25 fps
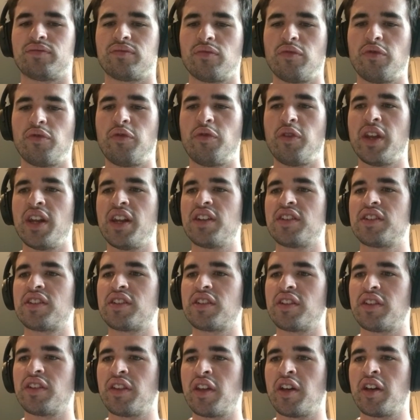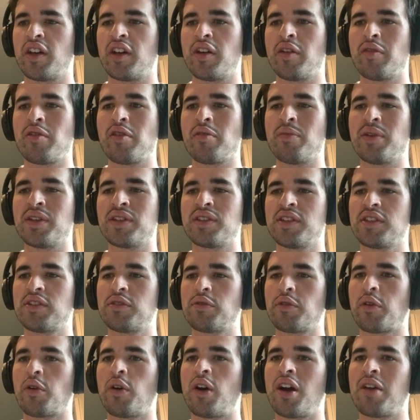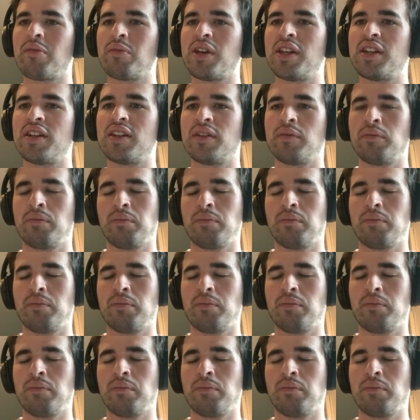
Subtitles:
finish the business requirement,